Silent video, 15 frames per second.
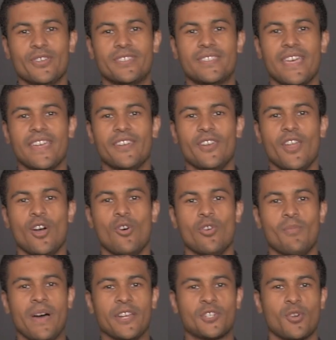just said no
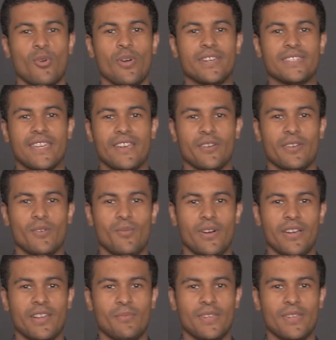to my Troy Terry one. I